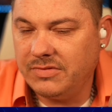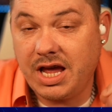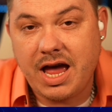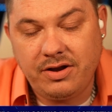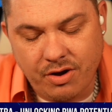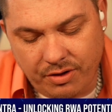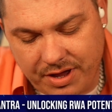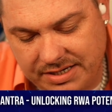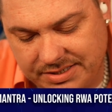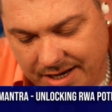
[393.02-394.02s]
Yeah, no,
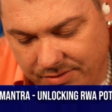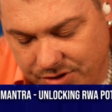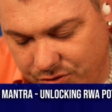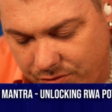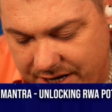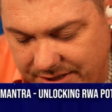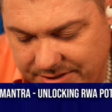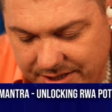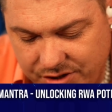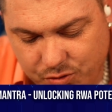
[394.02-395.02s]
that sounds
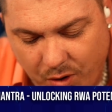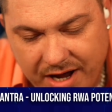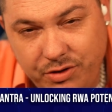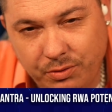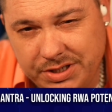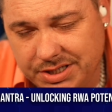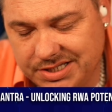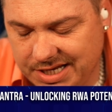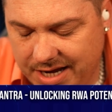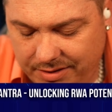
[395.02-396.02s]
crazy. Because while you were
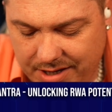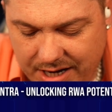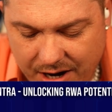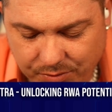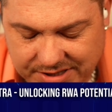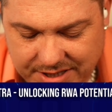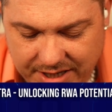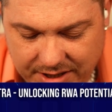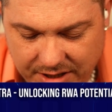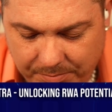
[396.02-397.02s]
just saying that, I was
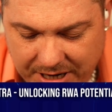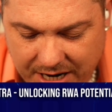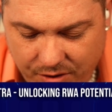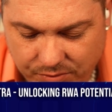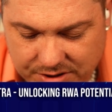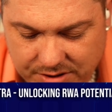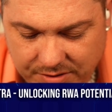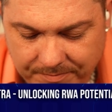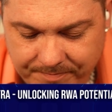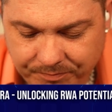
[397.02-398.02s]
thinking about
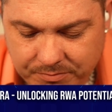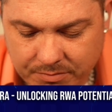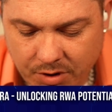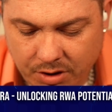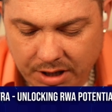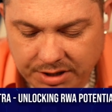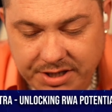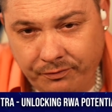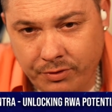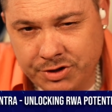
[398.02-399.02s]

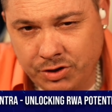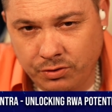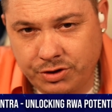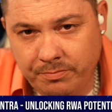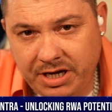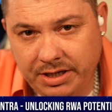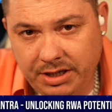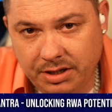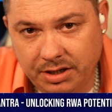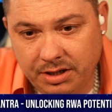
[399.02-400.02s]
different social
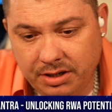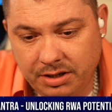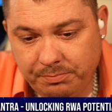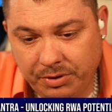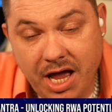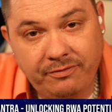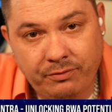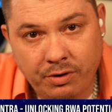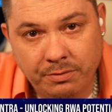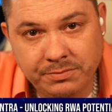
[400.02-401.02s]
media
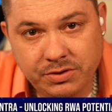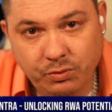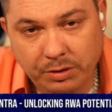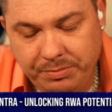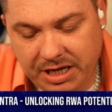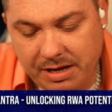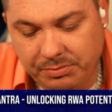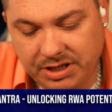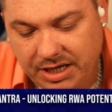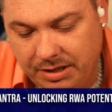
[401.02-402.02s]
platforms would be
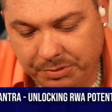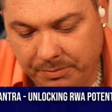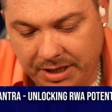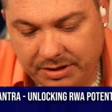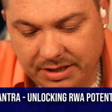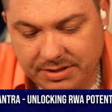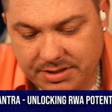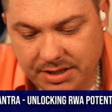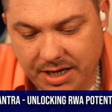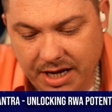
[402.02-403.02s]
able to implement
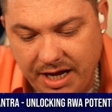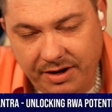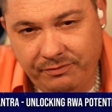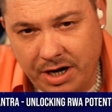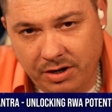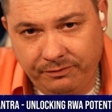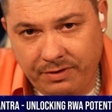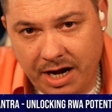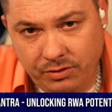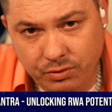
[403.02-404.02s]
this and
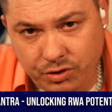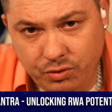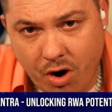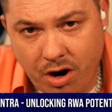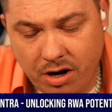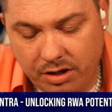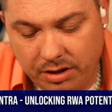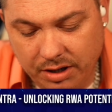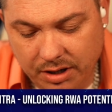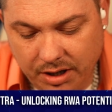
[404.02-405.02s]
verify who you are.